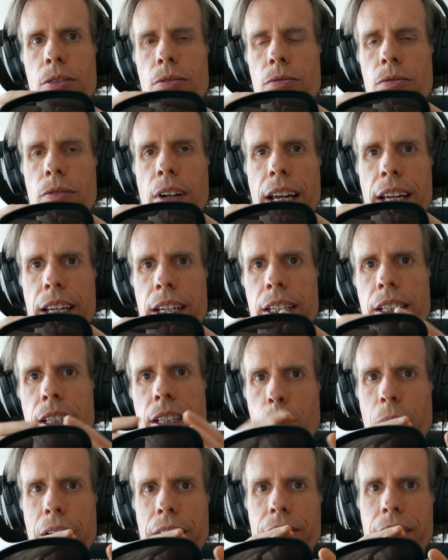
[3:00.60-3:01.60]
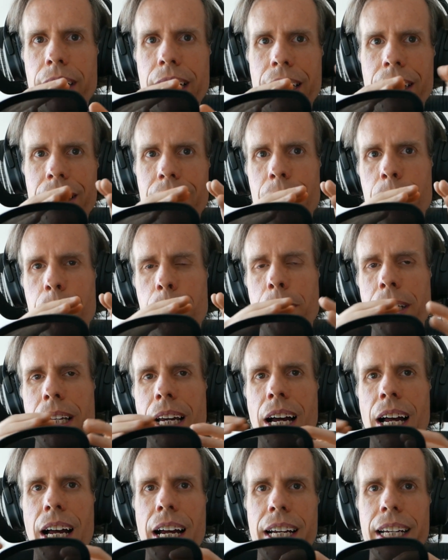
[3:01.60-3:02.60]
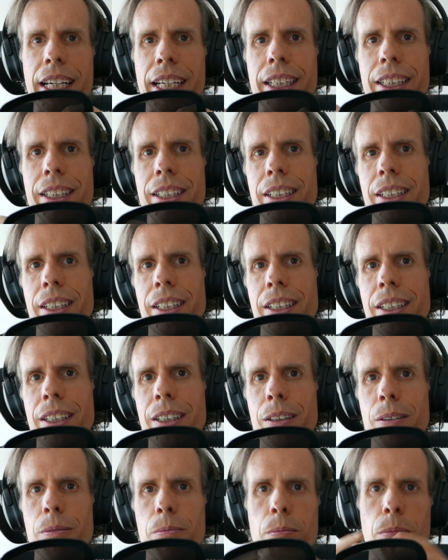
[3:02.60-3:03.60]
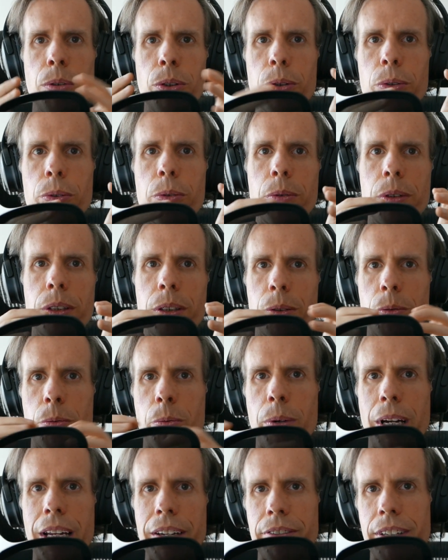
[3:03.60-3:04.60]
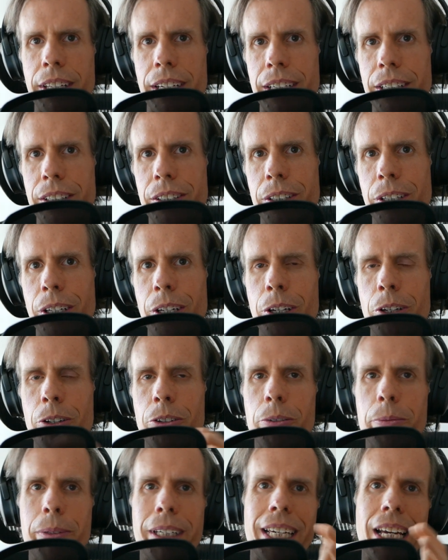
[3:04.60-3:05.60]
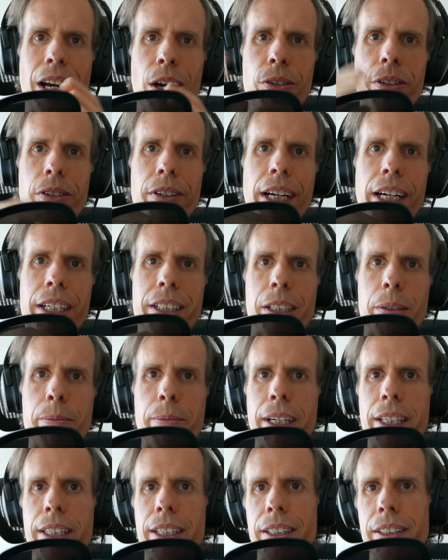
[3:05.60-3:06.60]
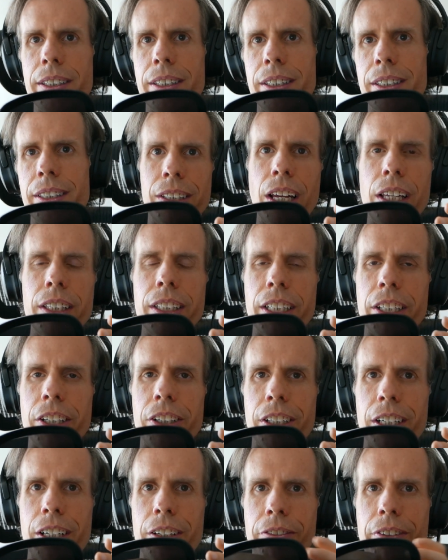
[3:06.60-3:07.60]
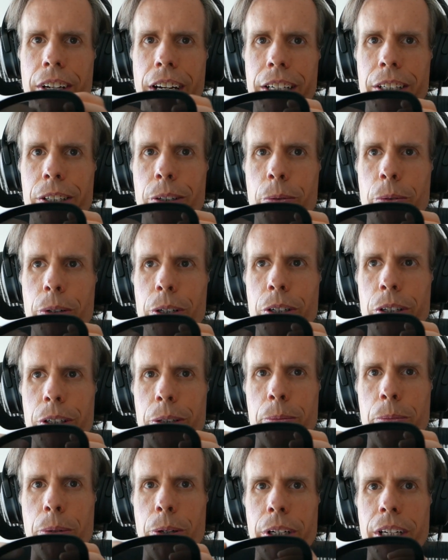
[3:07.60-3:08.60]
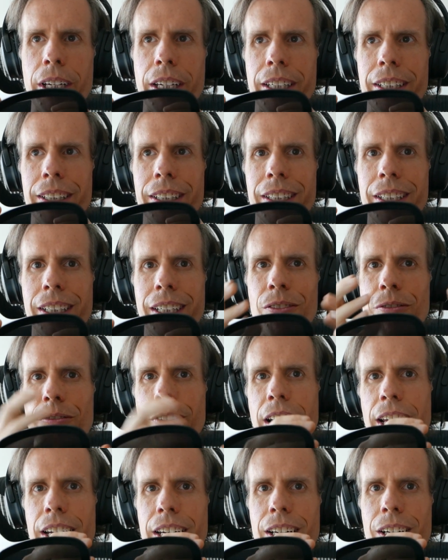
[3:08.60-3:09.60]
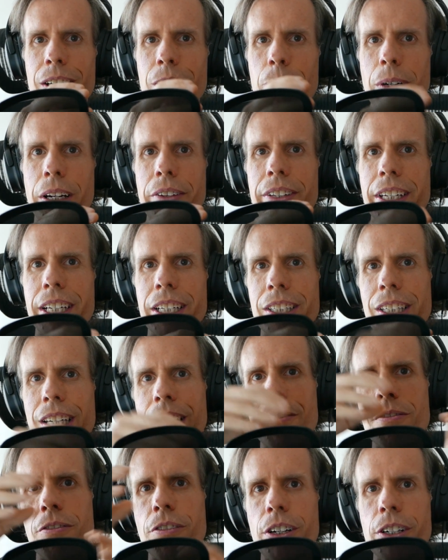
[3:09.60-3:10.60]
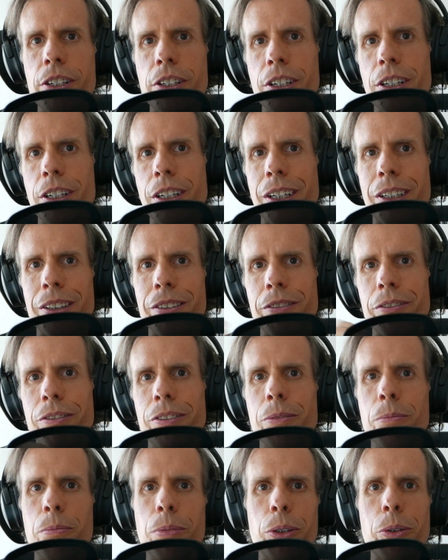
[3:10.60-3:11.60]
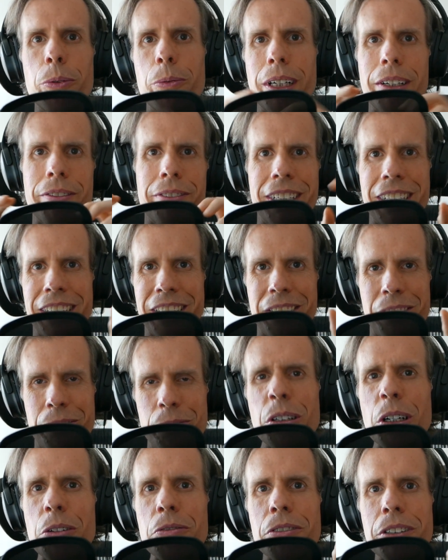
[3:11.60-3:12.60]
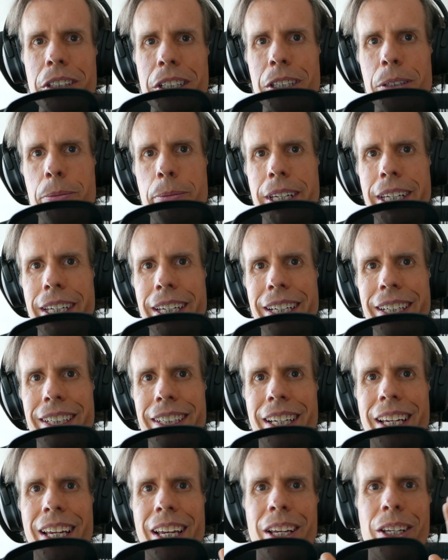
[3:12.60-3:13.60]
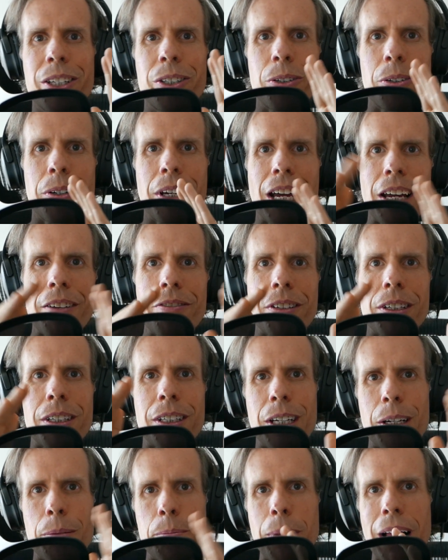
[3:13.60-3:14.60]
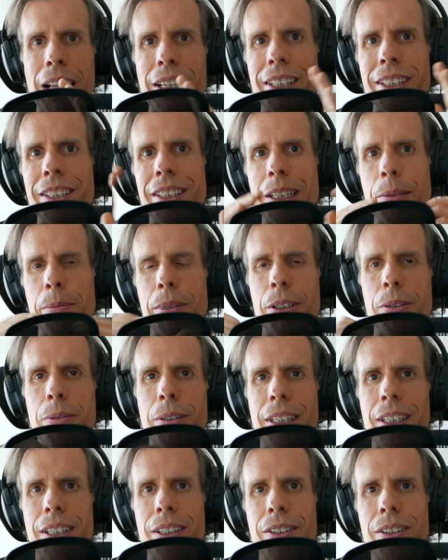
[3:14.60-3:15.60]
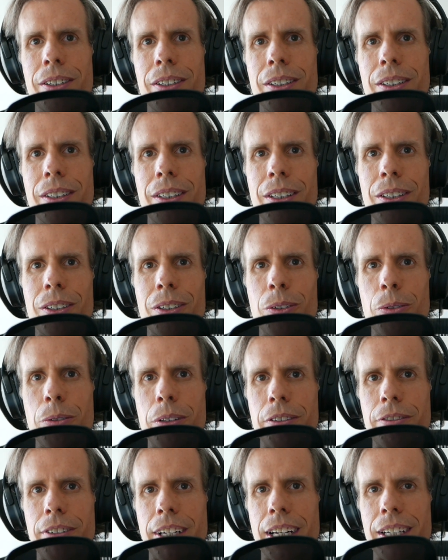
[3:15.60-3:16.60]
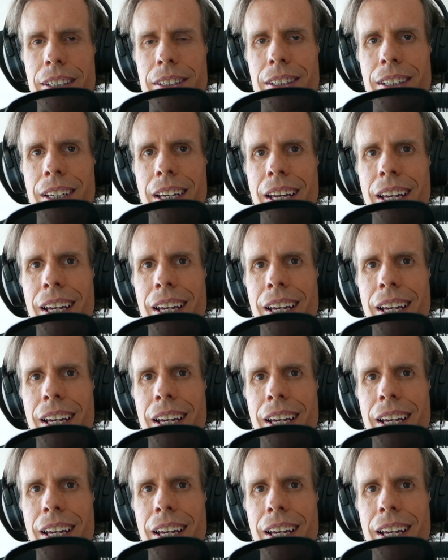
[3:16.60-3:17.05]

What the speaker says: red wavelengths behind blue wavelengths, will be counteracted by this nonlinear effect, which is putting red wavelengths in front of blue wavelengths, roughly speaking. So you have a balancing between these two effects.